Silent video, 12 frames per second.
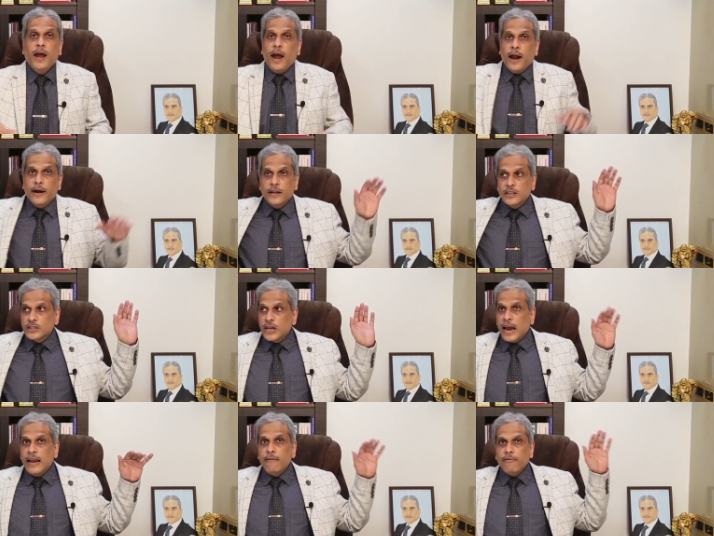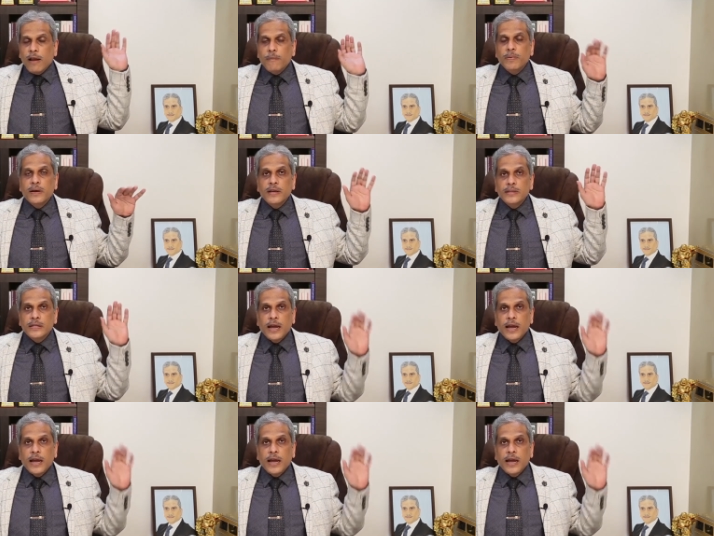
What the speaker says: and the child flapping his